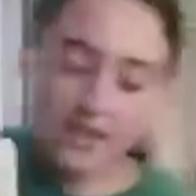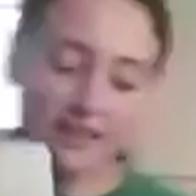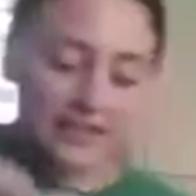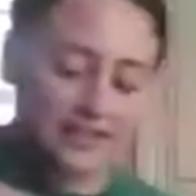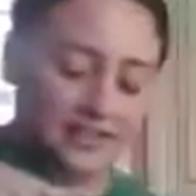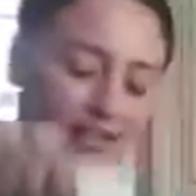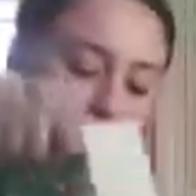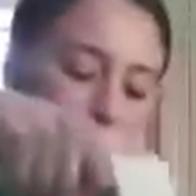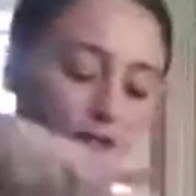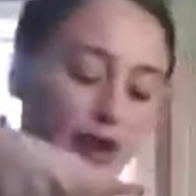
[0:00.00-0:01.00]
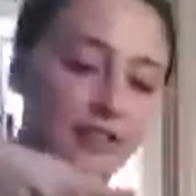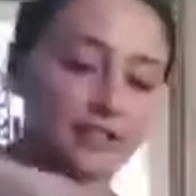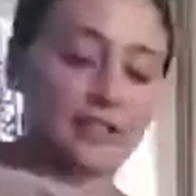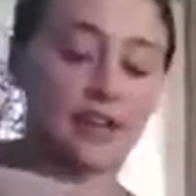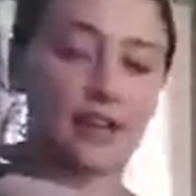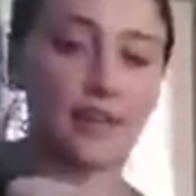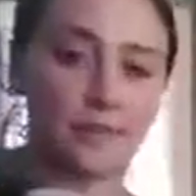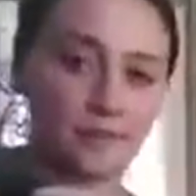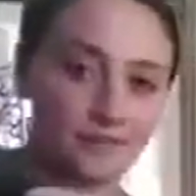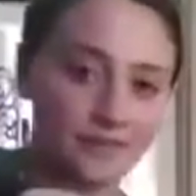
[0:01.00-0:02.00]
this is his rest
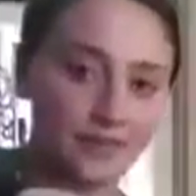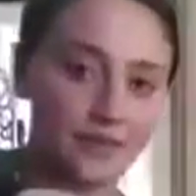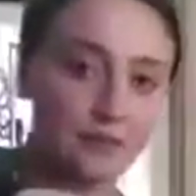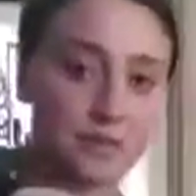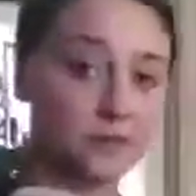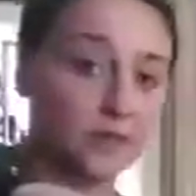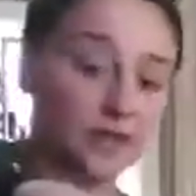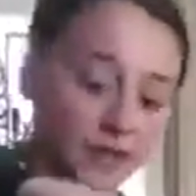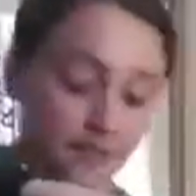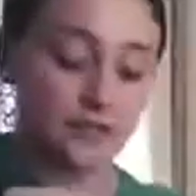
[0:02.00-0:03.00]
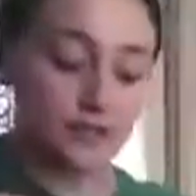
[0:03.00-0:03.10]
time. Must be nice.